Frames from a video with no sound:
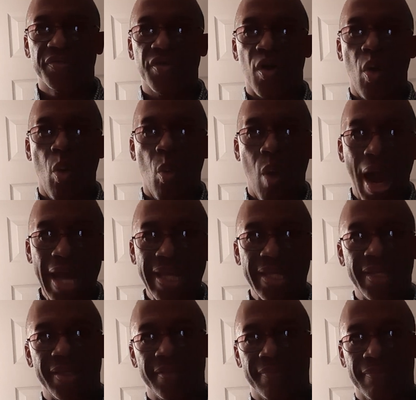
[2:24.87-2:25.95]
to
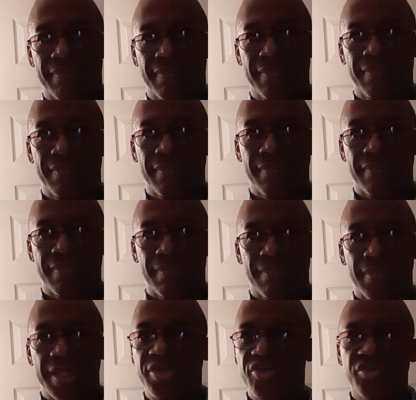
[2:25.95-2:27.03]
Hawaii.
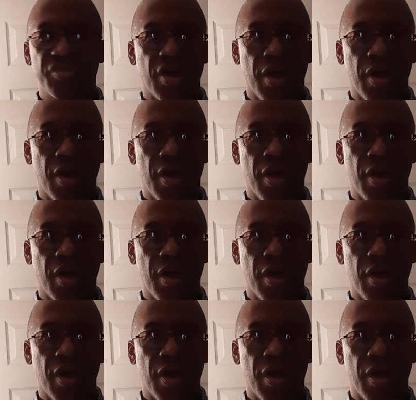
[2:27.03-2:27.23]
He just